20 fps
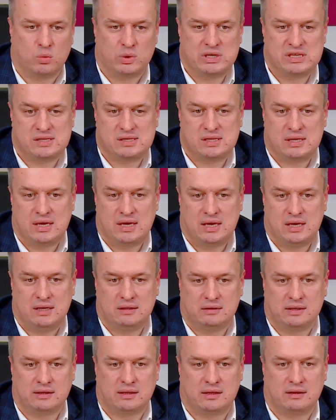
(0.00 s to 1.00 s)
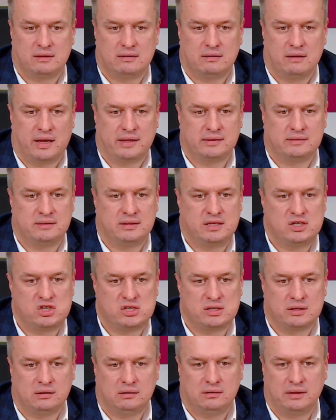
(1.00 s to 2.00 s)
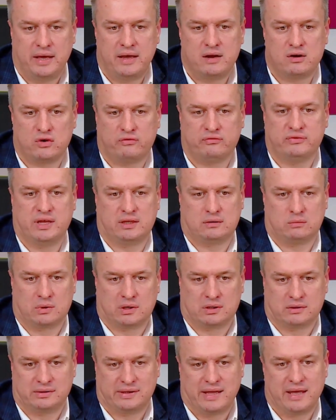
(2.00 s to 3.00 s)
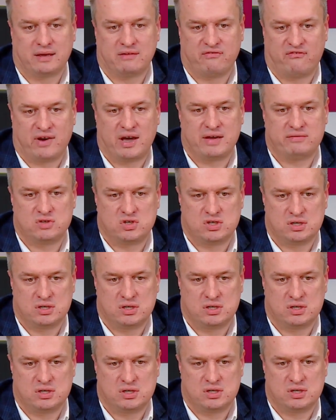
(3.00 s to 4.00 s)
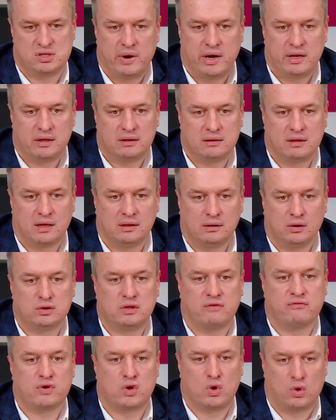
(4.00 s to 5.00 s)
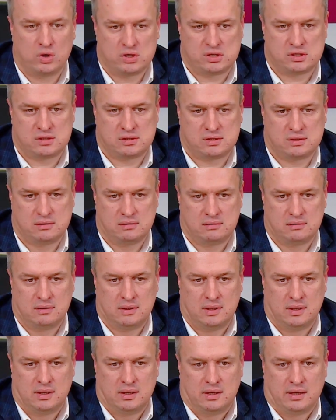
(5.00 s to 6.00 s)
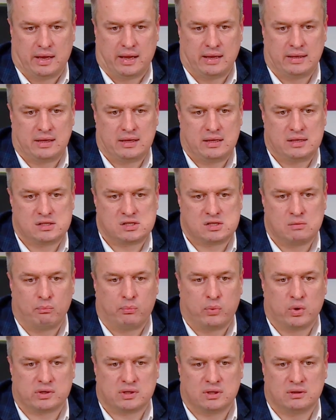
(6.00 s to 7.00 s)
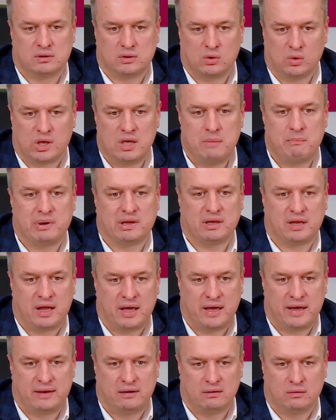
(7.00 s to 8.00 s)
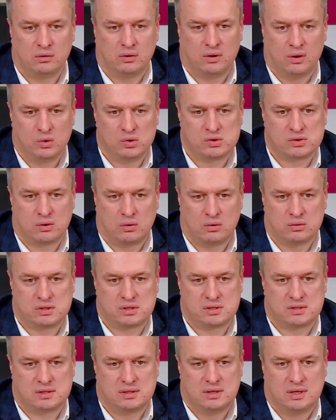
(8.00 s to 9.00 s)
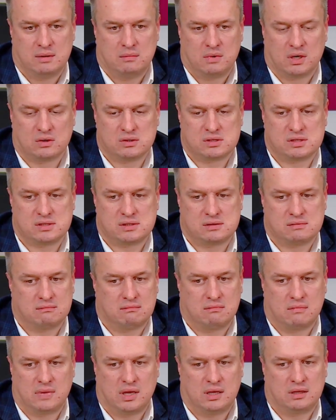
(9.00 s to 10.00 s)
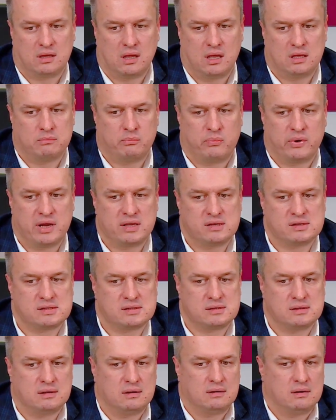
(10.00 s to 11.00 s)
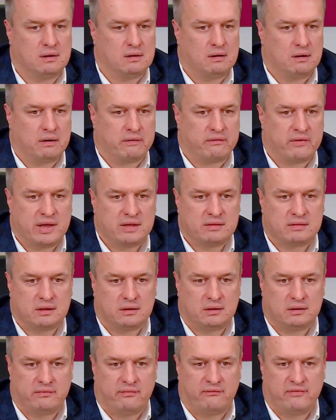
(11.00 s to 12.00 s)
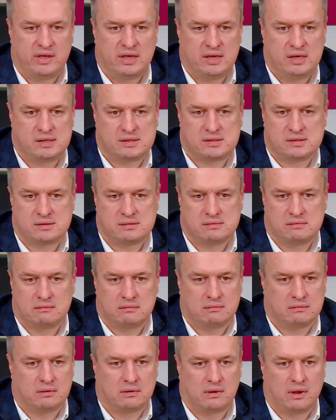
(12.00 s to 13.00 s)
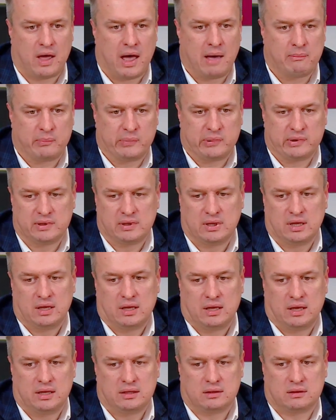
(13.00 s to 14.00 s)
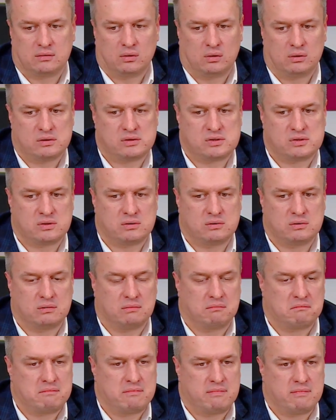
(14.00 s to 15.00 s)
we see that additional layer of network like 5G bringing a lot of costs. And it's important to keep an eye on those costs because it brings rental fees up. It also